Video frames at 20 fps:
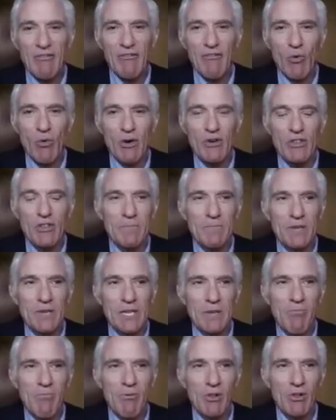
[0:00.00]
for the
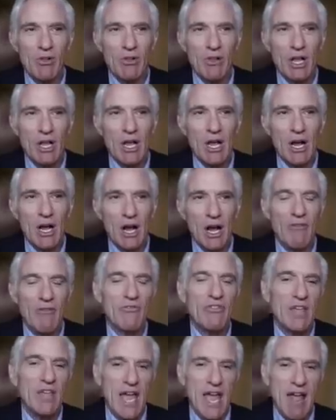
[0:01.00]
people
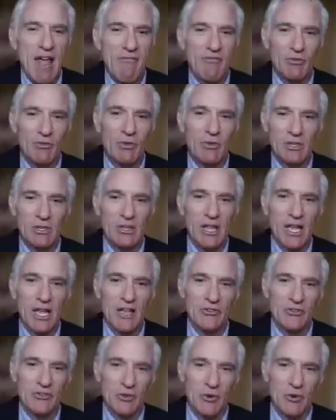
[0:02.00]
of the affluent class